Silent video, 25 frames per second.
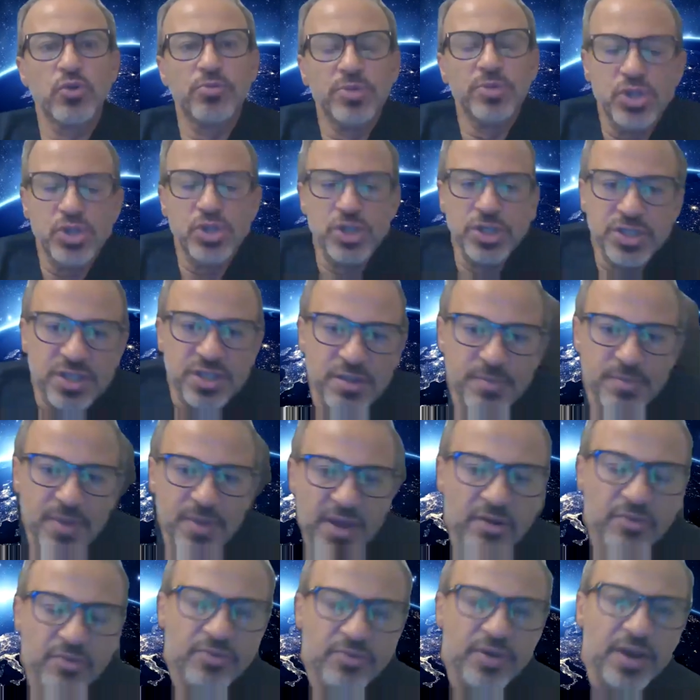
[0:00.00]
machines, as a
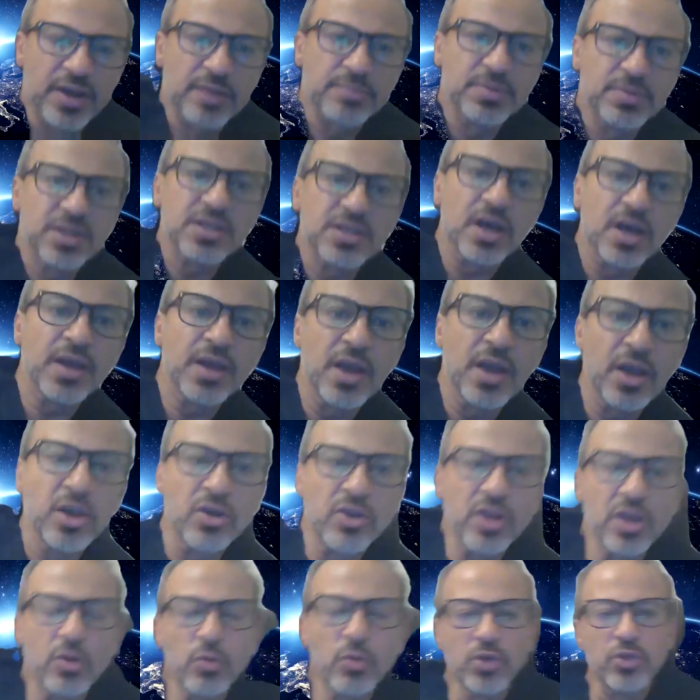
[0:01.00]
matter of fact, but I
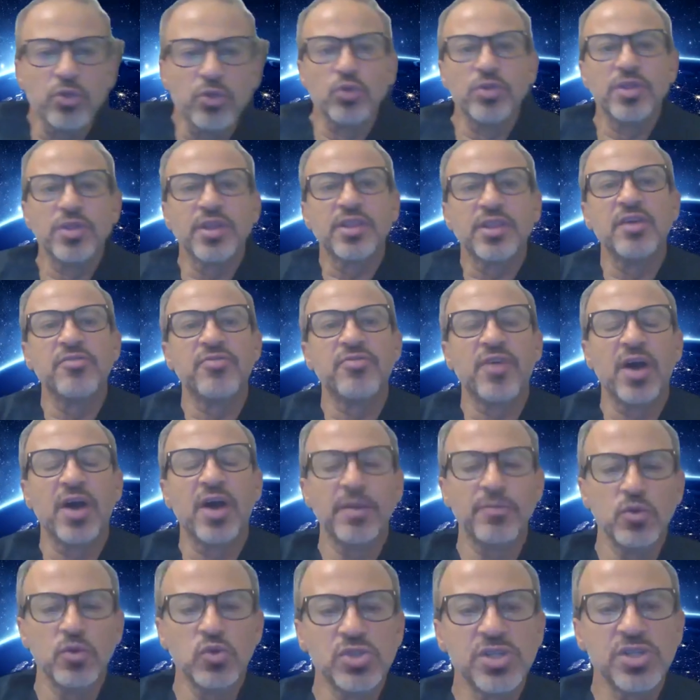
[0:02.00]
agree with you that if
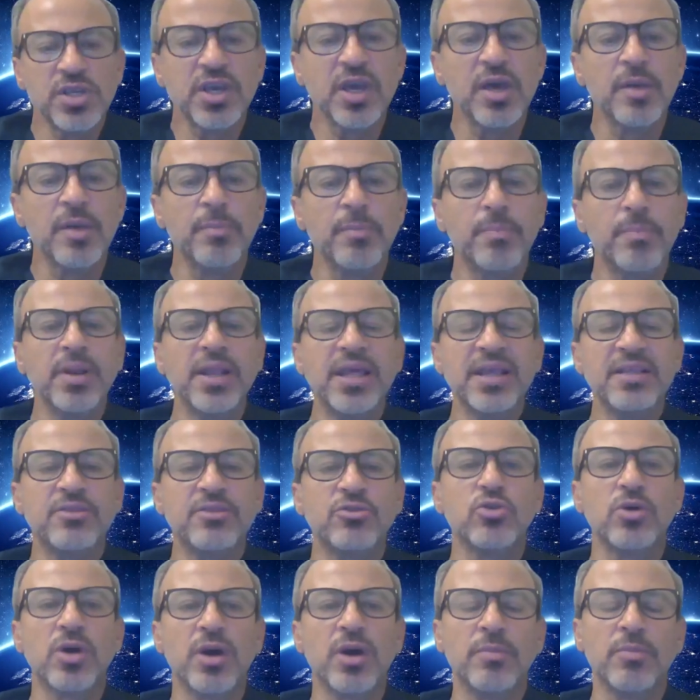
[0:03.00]
I'm using a blade,
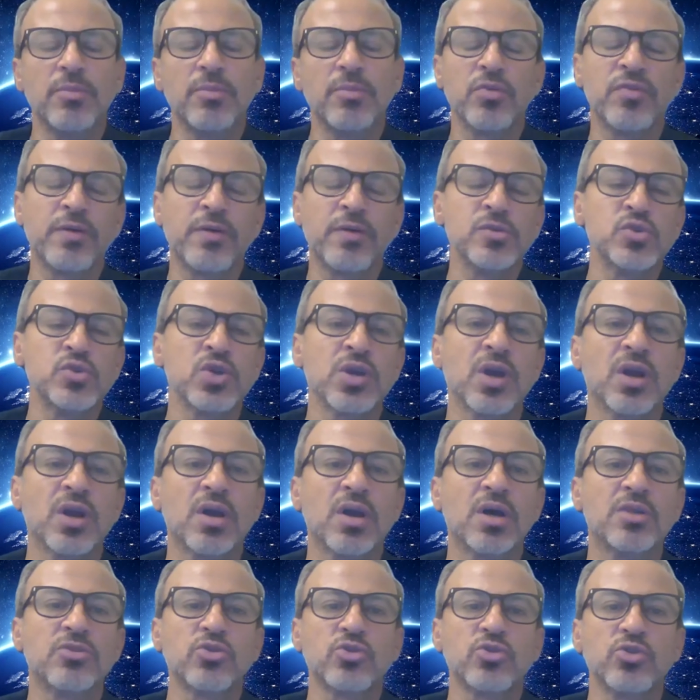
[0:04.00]
if I'm using a
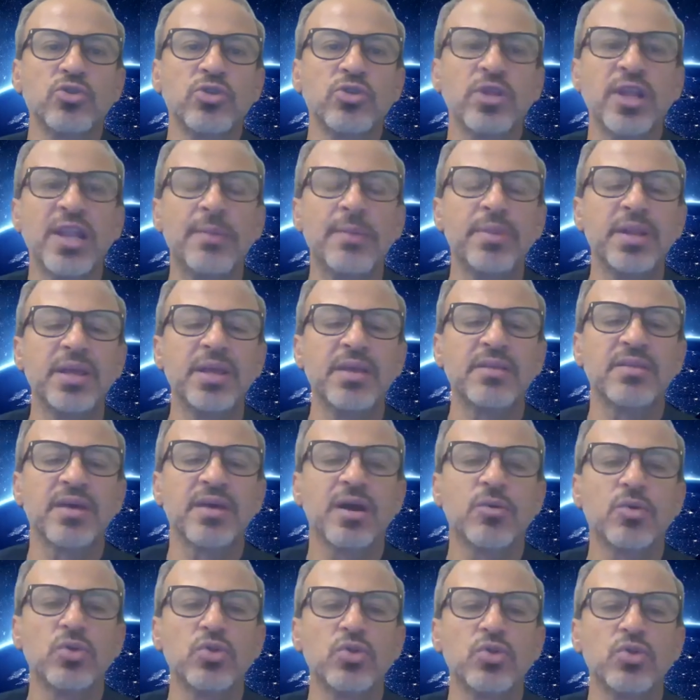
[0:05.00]
cutter to delaminate, I
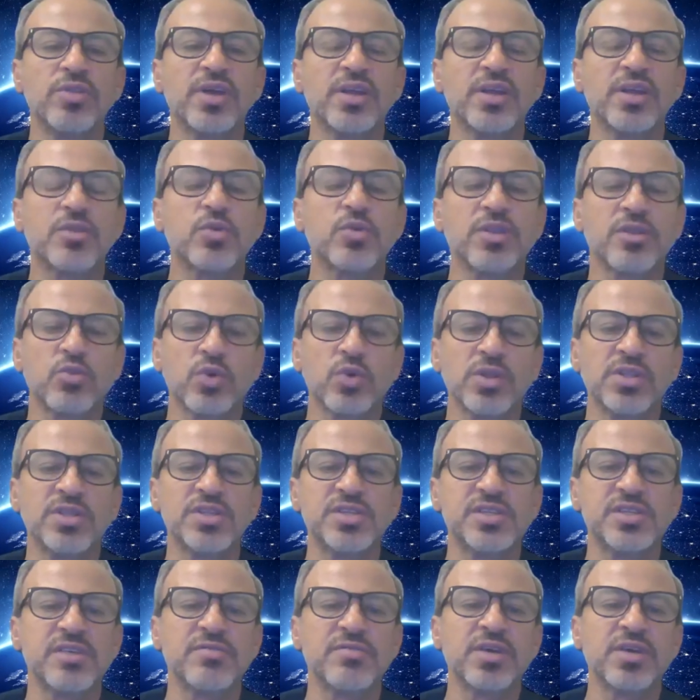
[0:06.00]
will do that with a
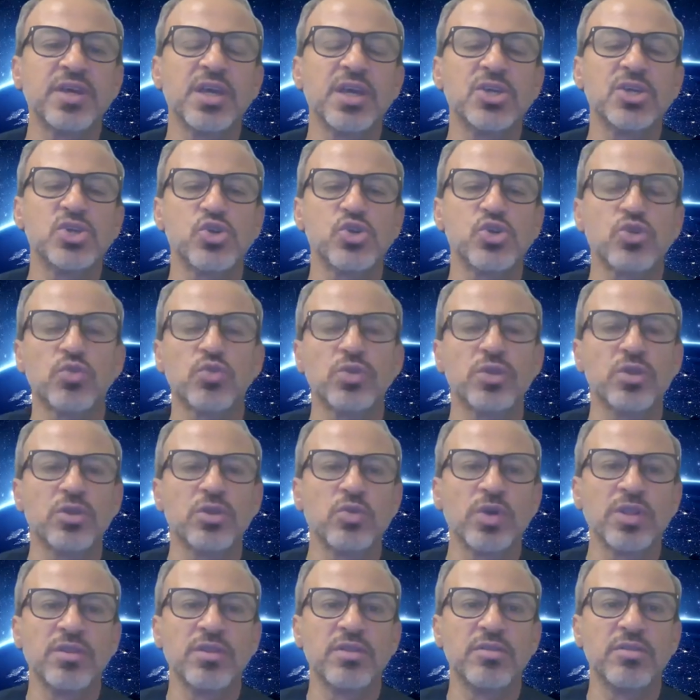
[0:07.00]
27 gauge, not with a
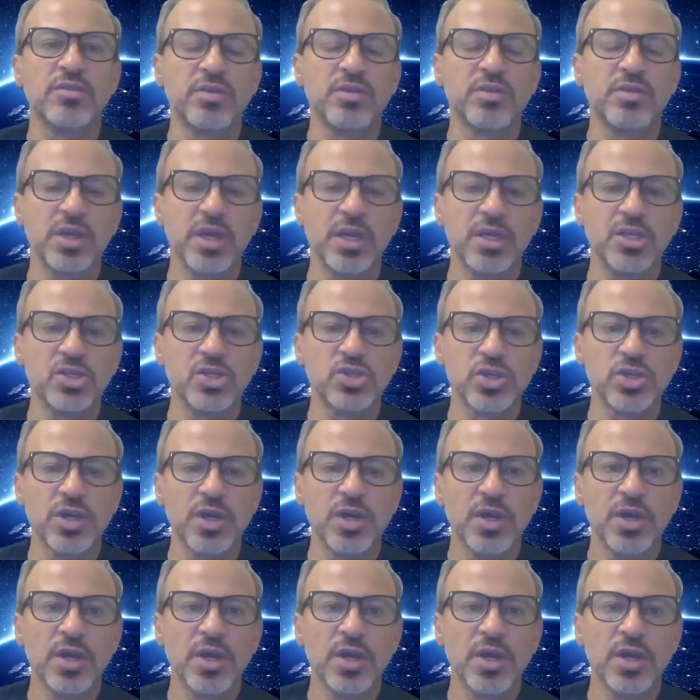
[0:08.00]
23 gauge.